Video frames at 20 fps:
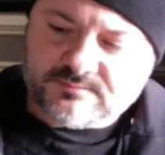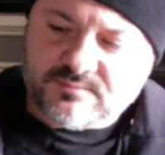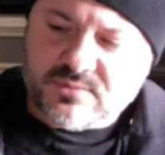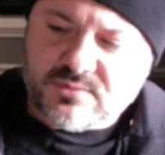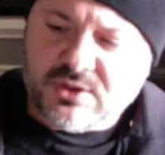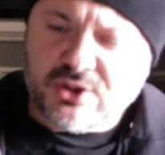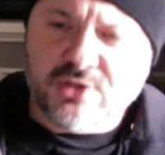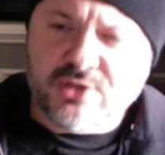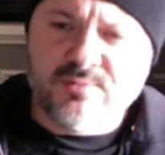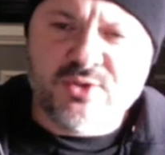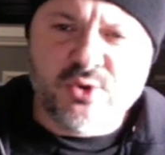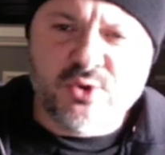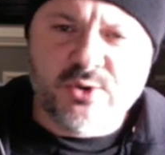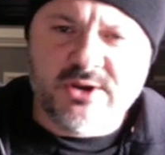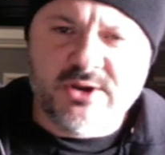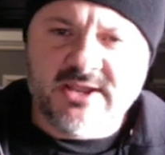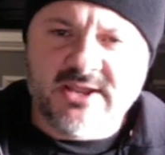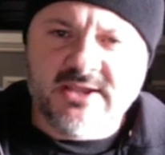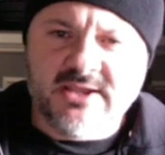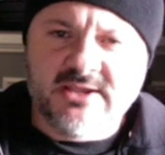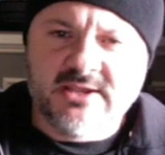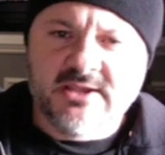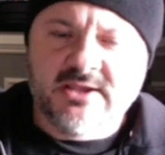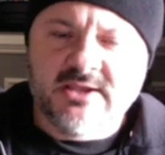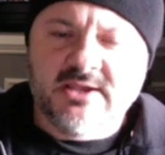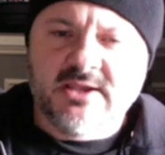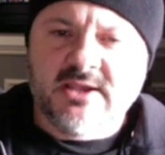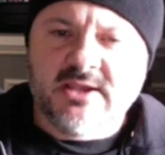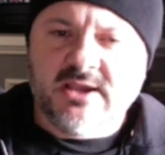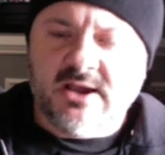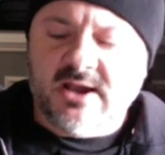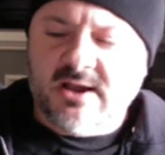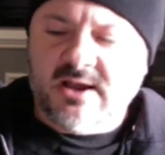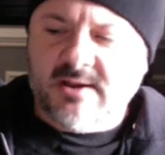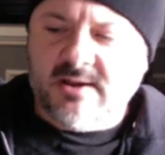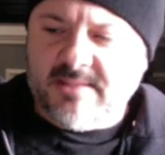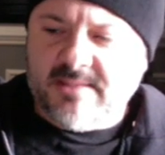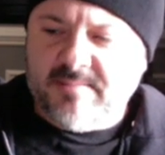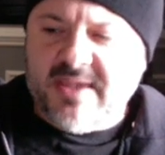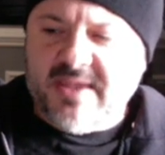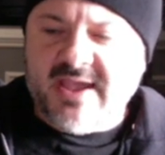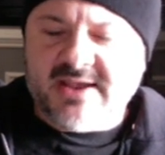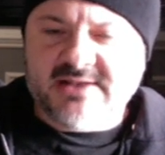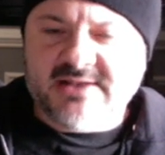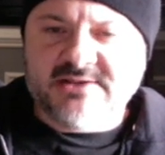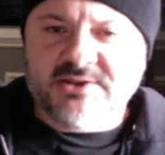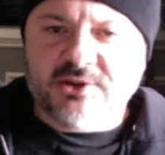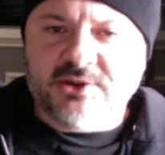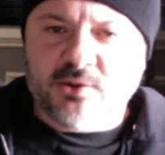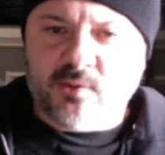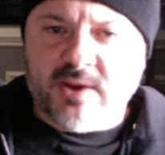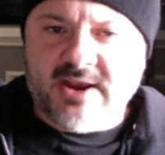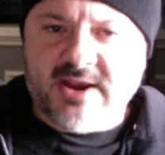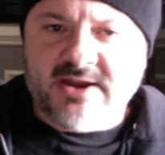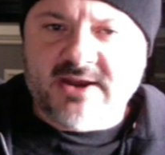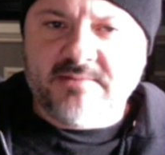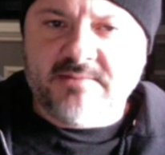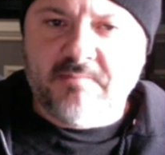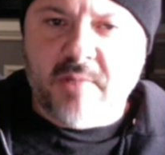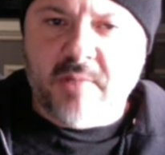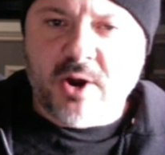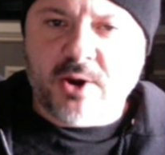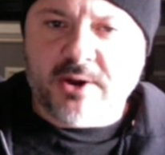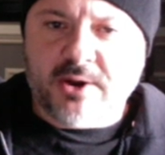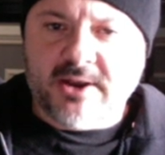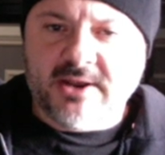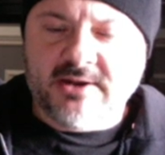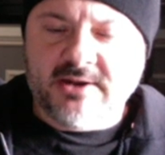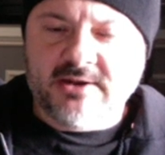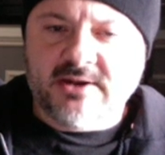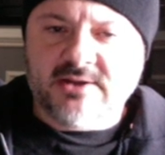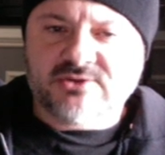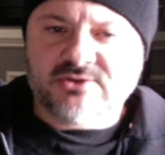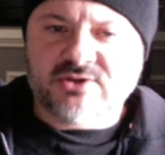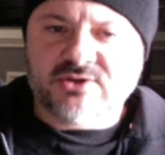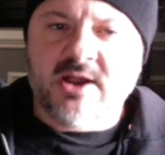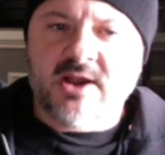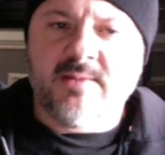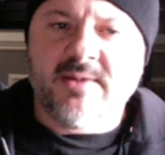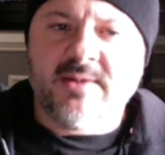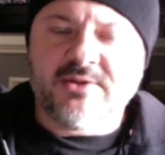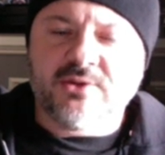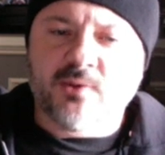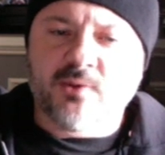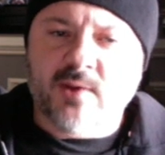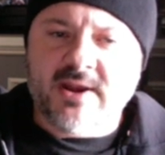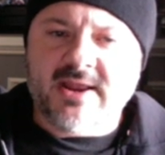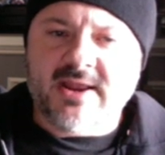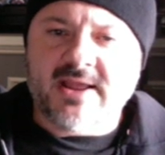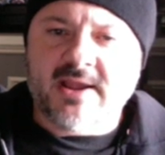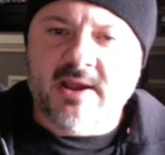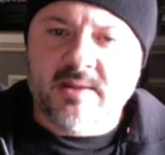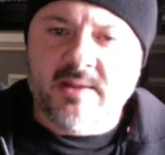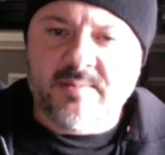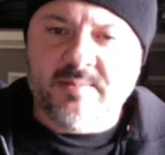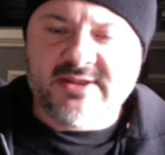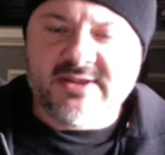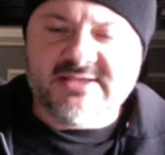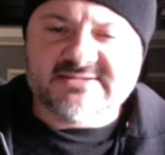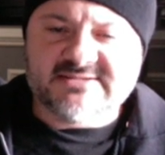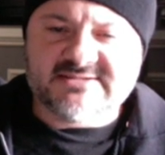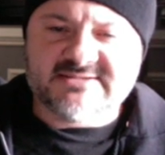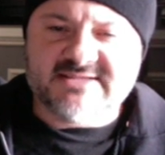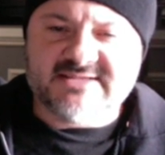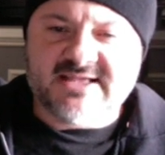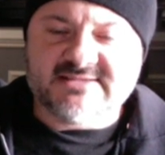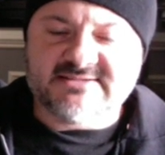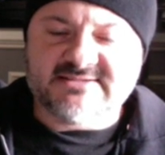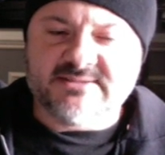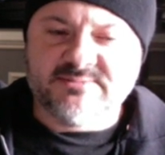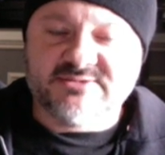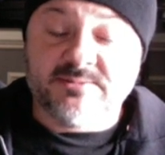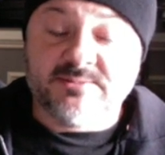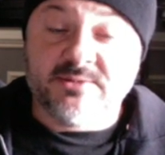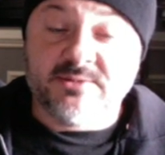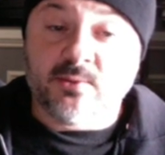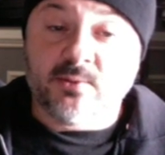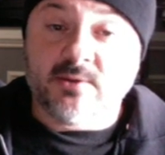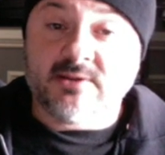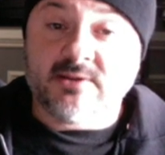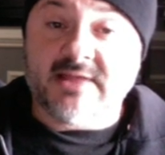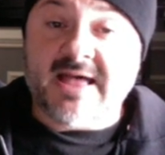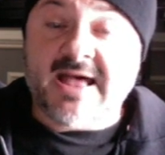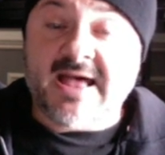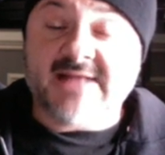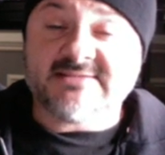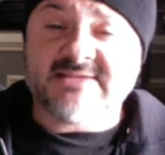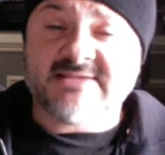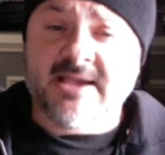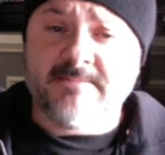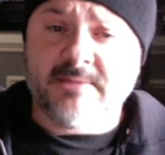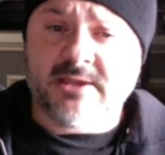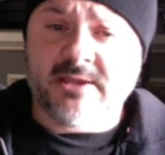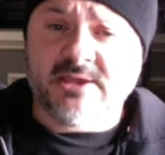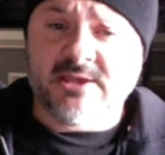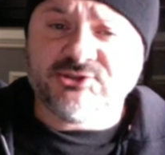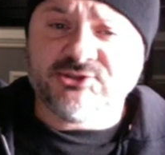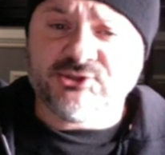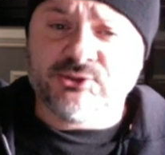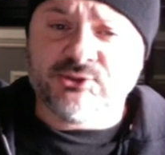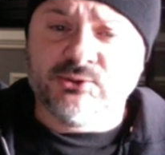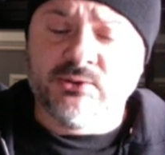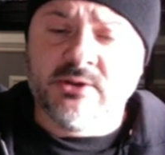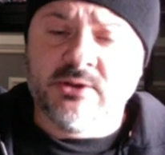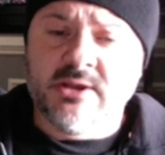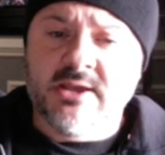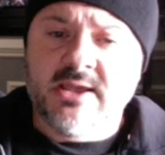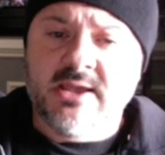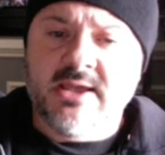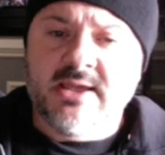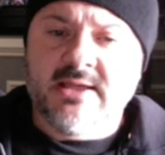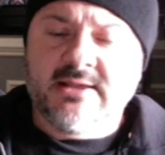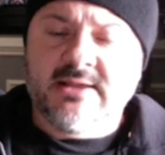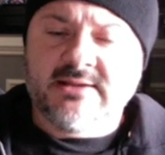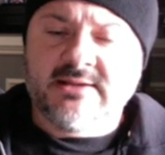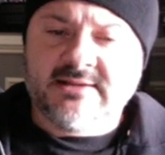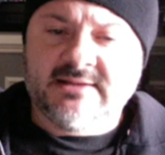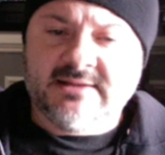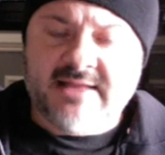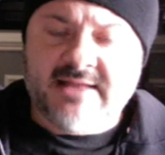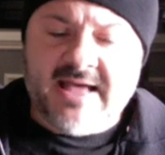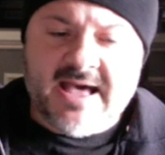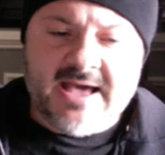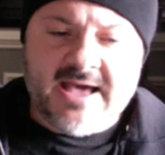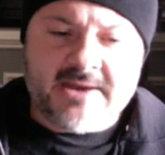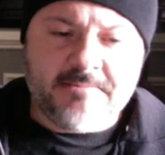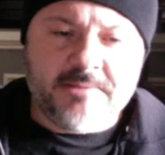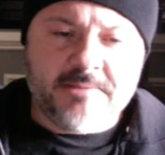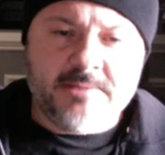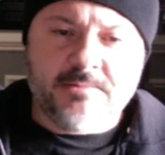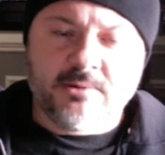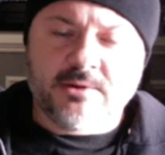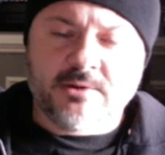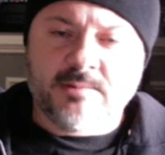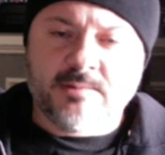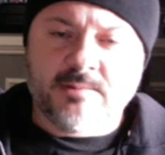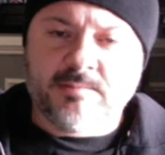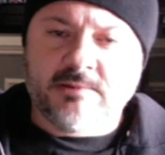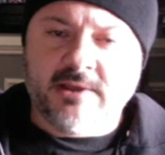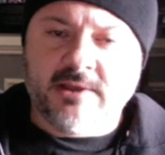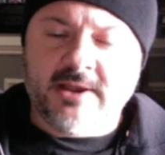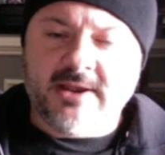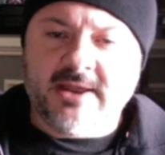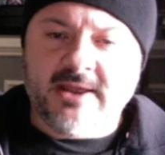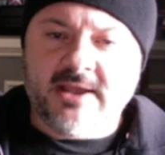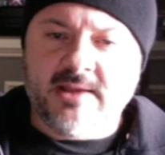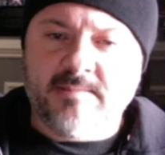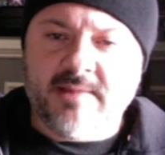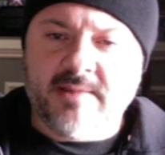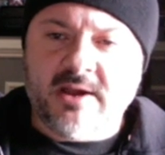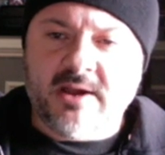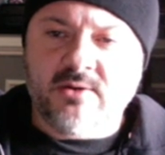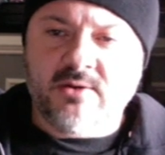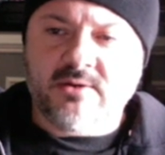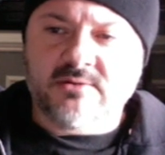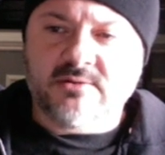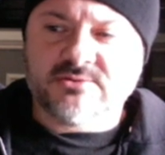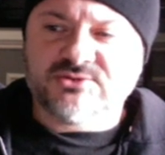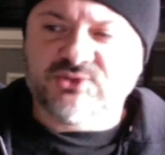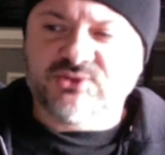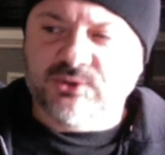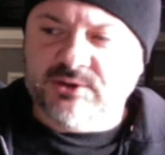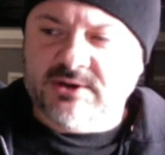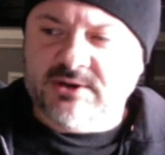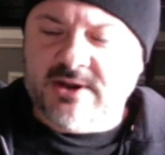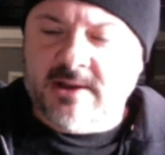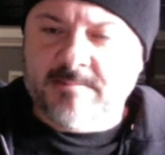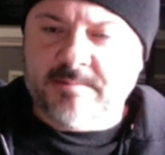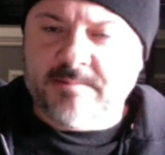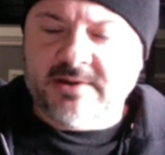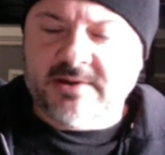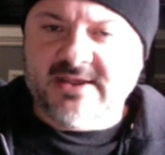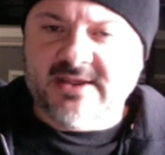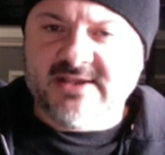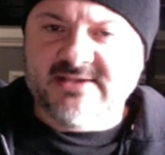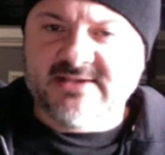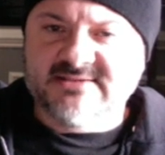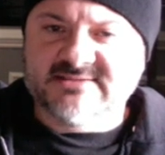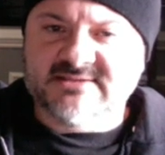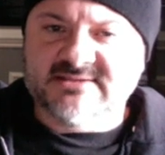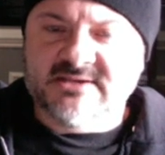community, get back into the graded market, talk about the grading companies, because that seems to be a real hot topic issue. A lot of people complaining about certain companies,